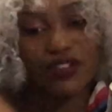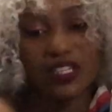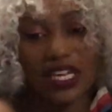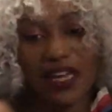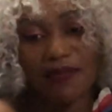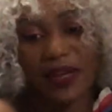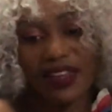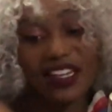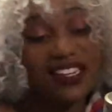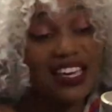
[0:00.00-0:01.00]
out to him. And
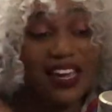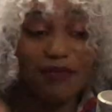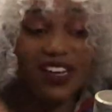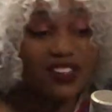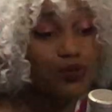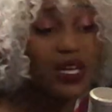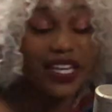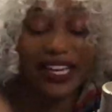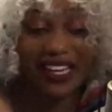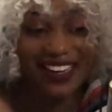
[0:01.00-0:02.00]
then K-Man as well,
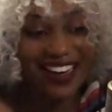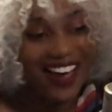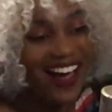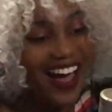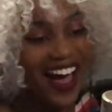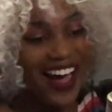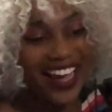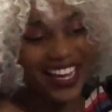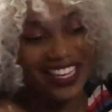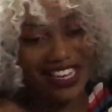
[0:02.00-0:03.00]
like,
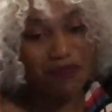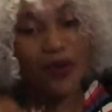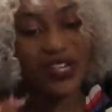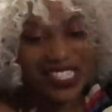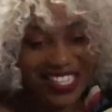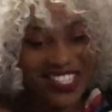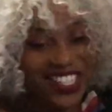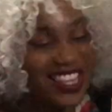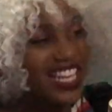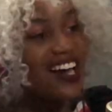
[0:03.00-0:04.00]
he pushed us to
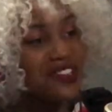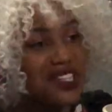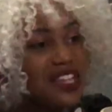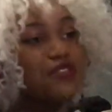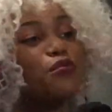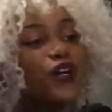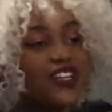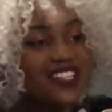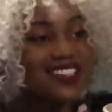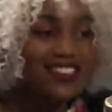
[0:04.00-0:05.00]
think outside the box.